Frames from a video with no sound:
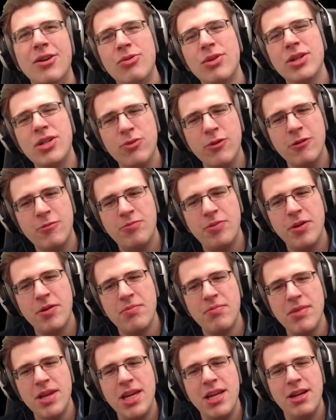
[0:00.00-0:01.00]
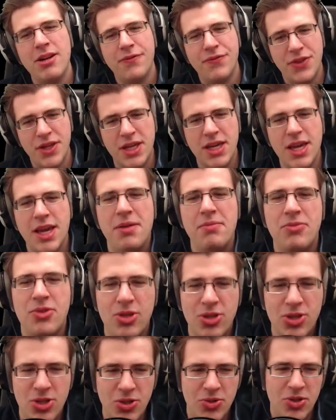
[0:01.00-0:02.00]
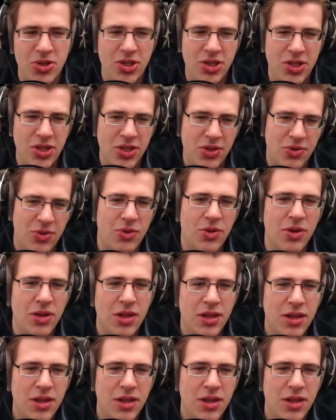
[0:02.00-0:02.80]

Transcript: which would be mean of the game to do to you.